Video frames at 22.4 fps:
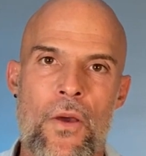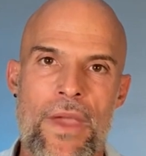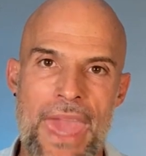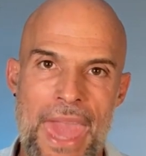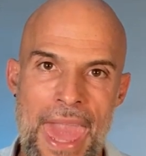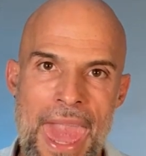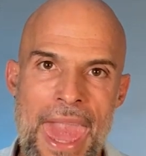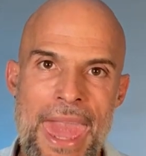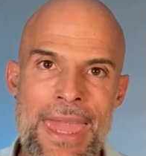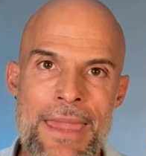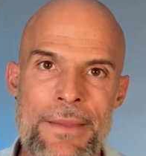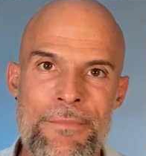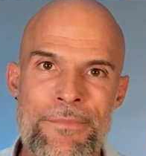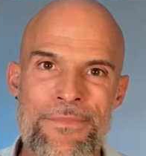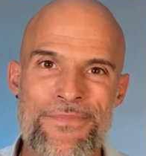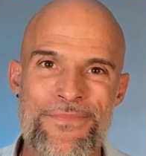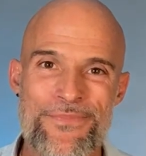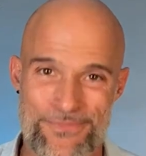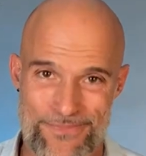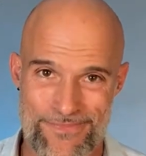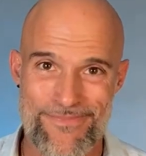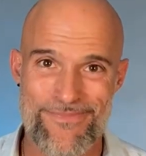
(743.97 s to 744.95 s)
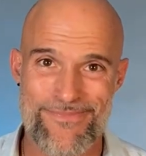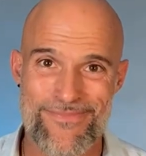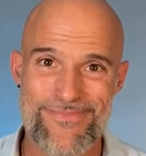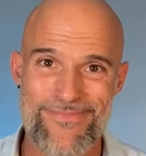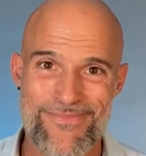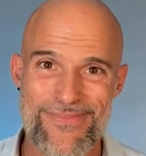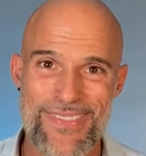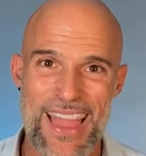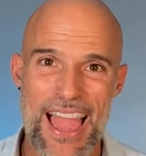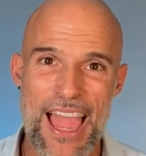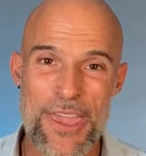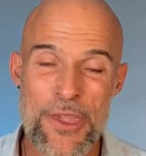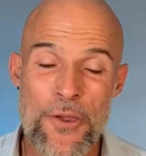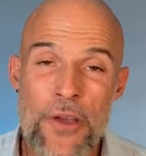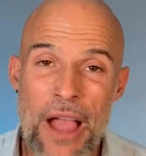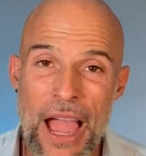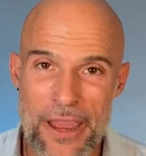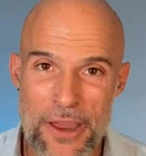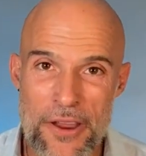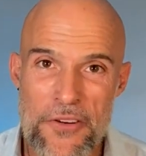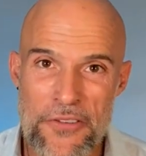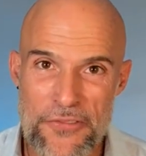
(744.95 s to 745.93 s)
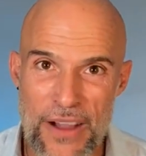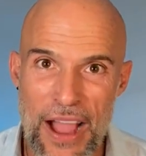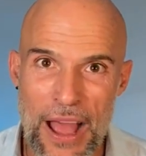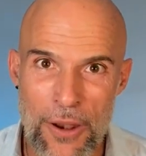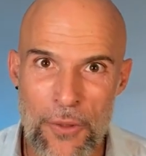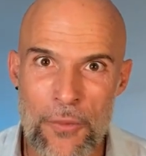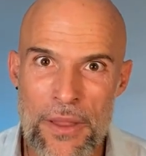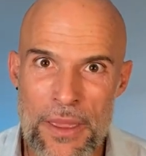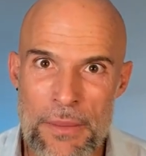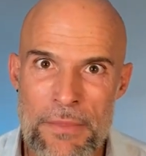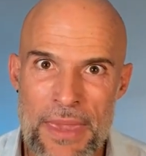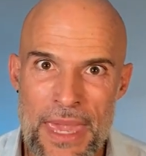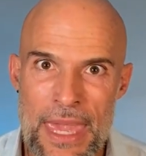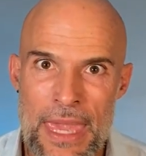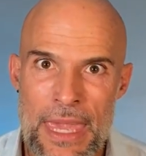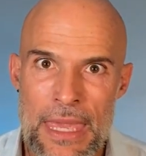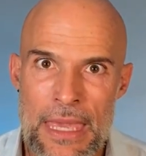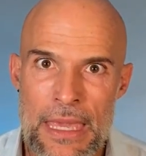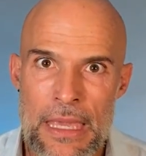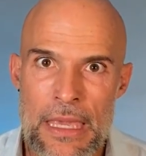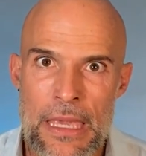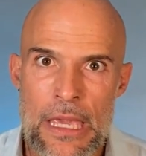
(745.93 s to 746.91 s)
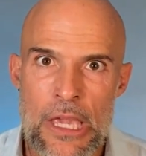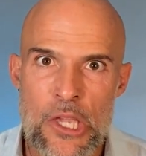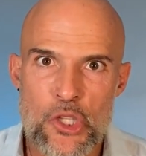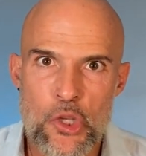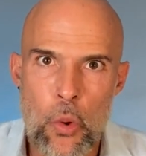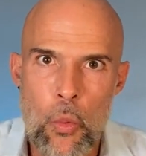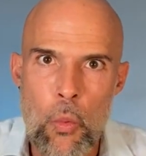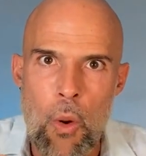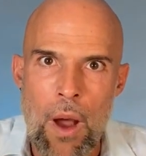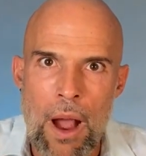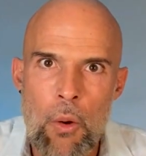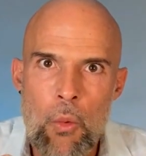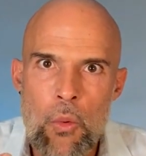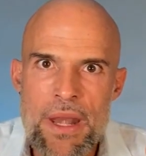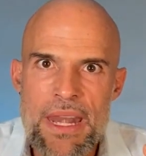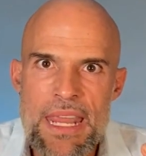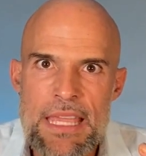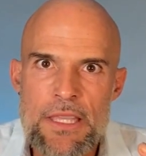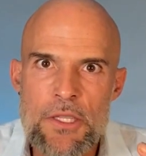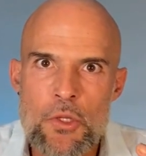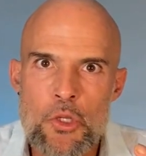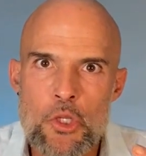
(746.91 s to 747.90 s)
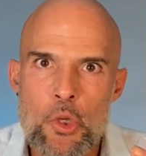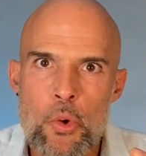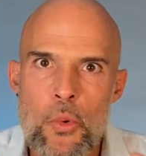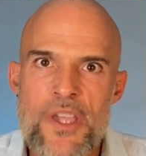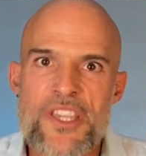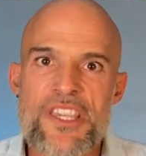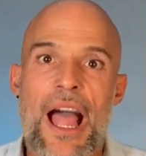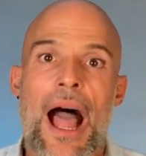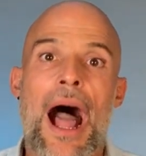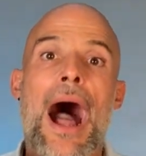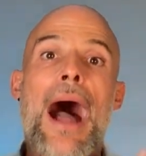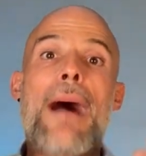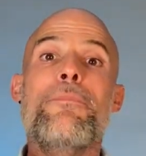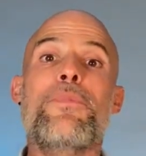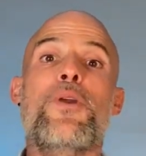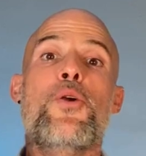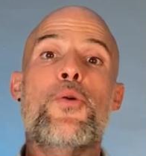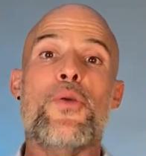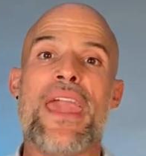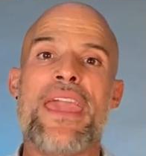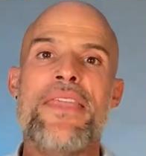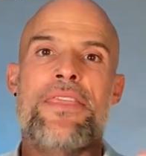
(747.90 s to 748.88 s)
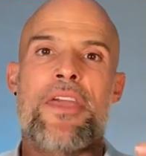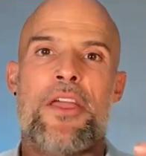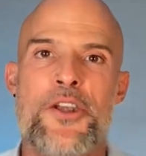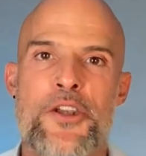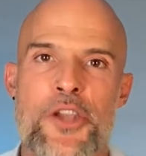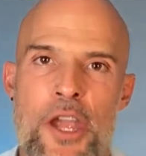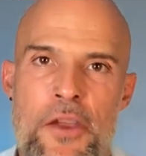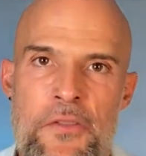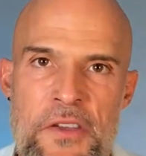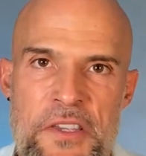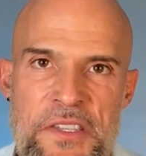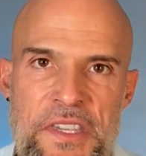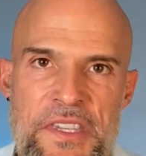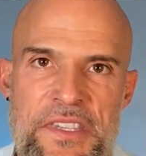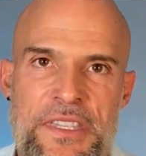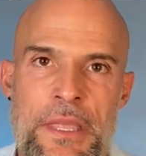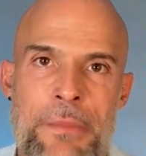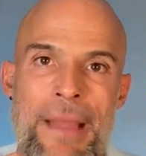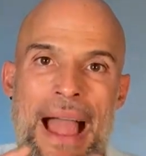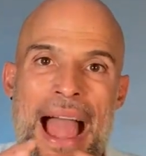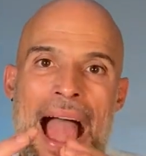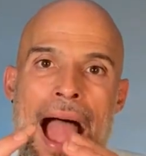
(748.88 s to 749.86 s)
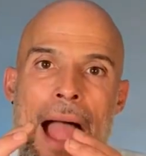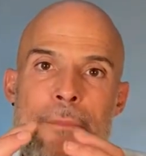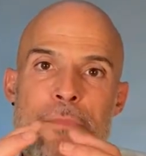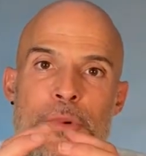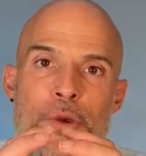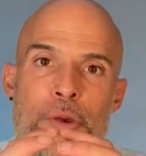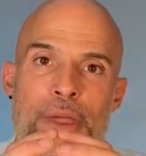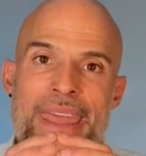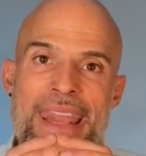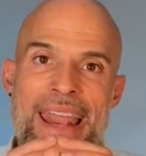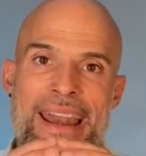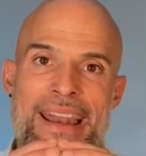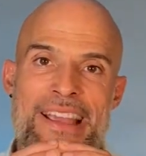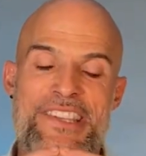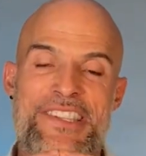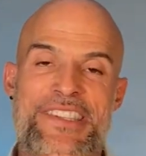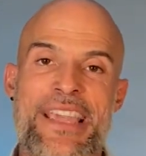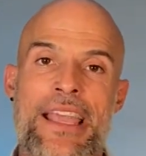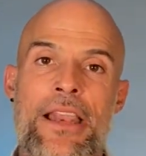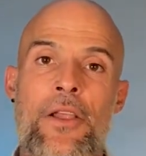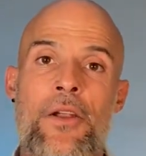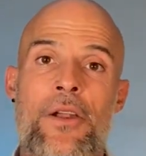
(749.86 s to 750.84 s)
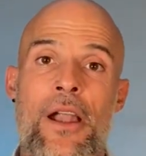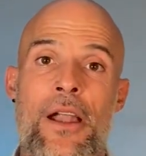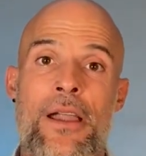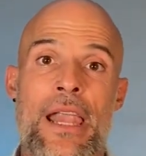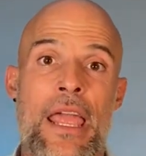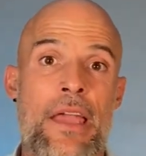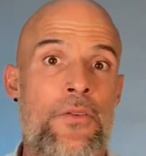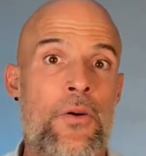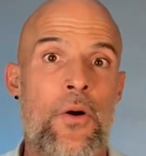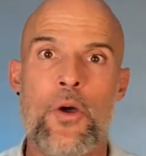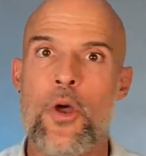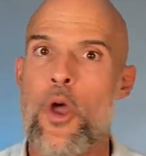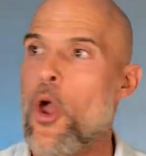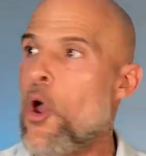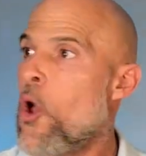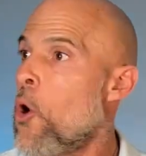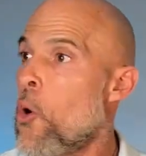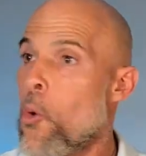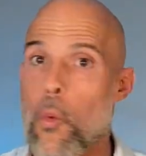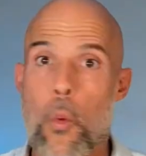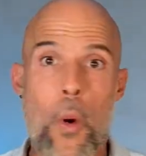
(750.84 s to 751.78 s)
Okay? Are you following me? So what we need to do is upgrade the nervous system, upgrade at a cellular level.